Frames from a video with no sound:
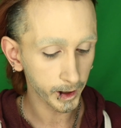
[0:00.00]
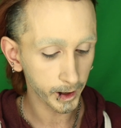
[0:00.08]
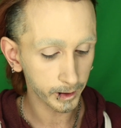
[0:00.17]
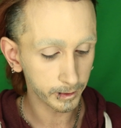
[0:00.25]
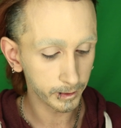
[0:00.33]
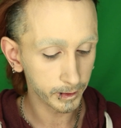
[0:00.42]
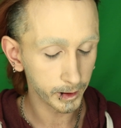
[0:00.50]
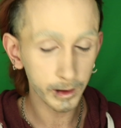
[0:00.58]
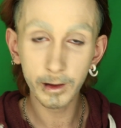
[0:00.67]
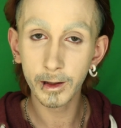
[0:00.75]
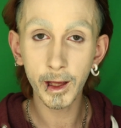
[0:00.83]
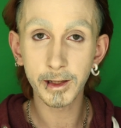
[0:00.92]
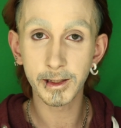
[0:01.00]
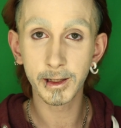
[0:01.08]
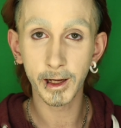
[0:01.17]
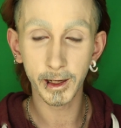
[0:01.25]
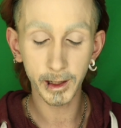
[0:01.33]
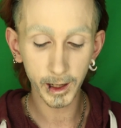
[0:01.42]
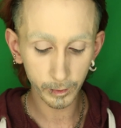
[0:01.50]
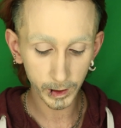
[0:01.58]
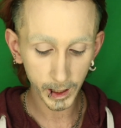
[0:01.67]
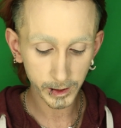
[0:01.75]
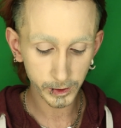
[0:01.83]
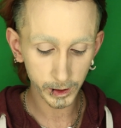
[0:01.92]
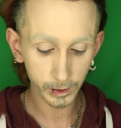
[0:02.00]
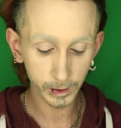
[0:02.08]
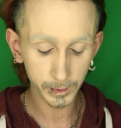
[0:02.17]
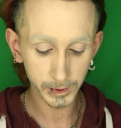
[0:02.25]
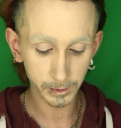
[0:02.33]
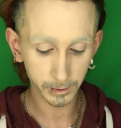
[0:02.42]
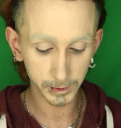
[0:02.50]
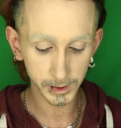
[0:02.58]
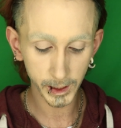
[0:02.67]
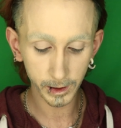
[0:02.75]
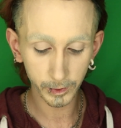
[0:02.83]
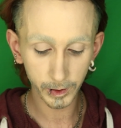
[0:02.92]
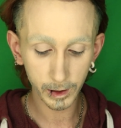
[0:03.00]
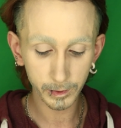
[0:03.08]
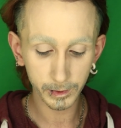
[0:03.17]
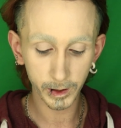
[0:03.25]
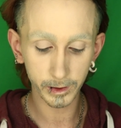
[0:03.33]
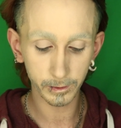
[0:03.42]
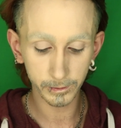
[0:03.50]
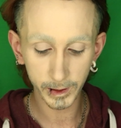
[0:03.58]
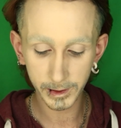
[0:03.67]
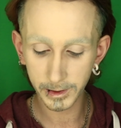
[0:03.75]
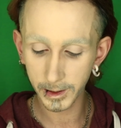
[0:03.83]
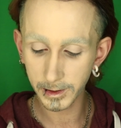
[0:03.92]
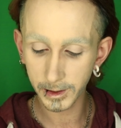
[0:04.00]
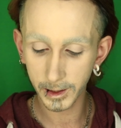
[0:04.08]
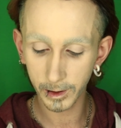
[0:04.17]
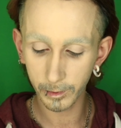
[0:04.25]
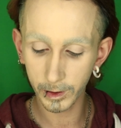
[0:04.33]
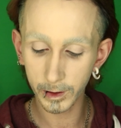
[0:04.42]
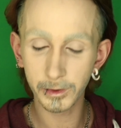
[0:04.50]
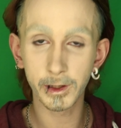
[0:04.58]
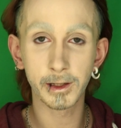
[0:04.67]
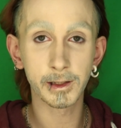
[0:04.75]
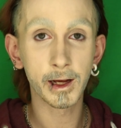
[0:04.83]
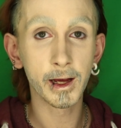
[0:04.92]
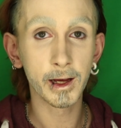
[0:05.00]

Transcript: And yes, indeed. I will actually go in with some concealer now and try to fix this. And I will use this